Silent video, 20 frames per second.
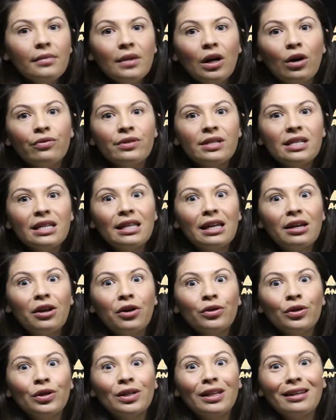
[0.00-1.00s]
Obviously, they
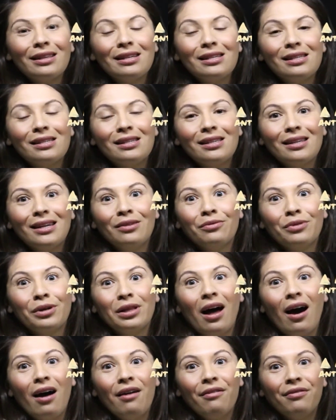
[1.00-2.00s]
don't look like this in real
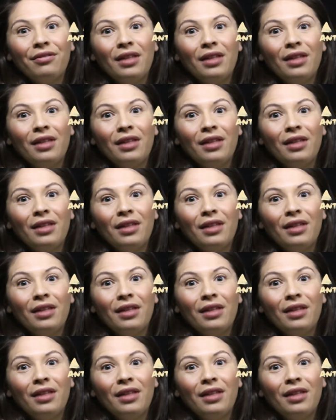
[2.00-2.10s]
life.